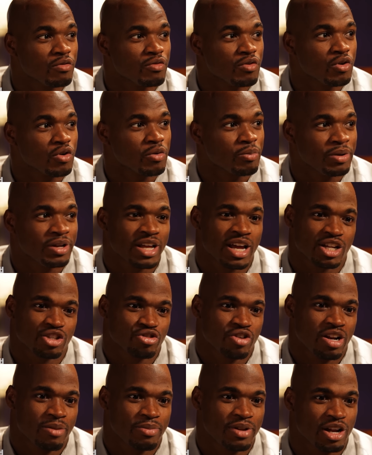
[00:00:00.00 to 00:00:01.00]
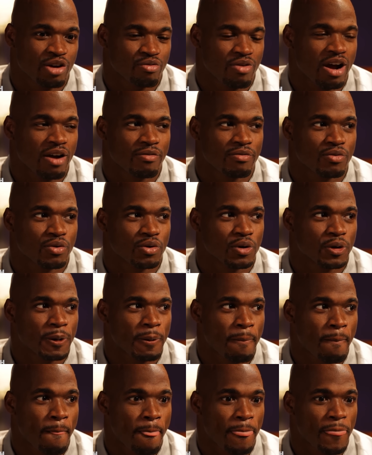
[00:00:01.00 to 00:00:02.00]
for her, be that, try to be that rock for
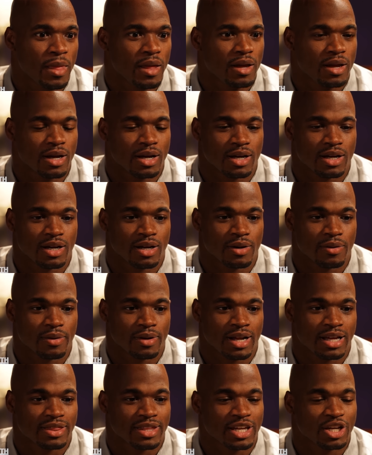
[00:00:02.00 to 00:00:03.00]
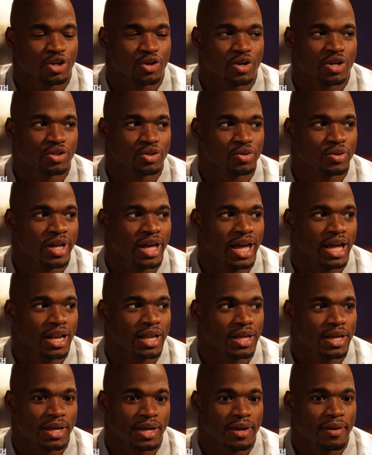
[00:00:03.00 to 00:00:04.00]
her. Uh, and I think going through
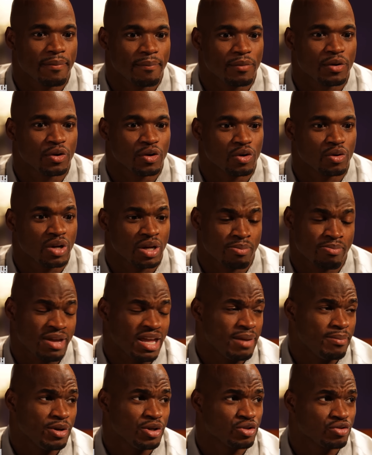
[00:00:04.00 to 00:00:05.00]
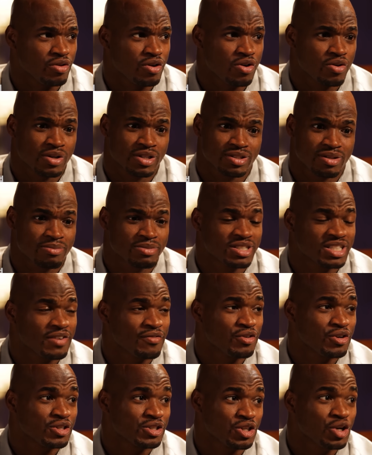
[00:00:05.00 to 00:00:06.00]
that, you know, it made me strong. I'm
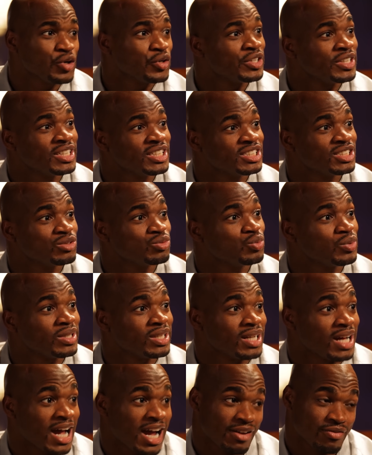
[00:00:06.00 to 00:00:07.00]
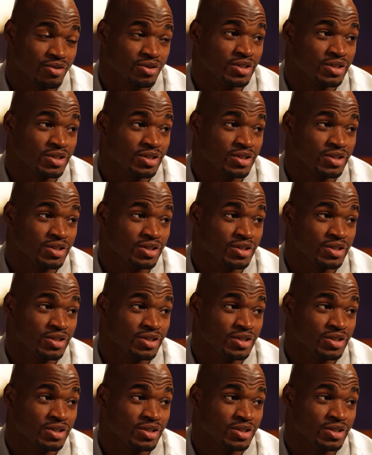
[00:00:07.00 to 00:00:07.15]
seven years old, and this is what I have to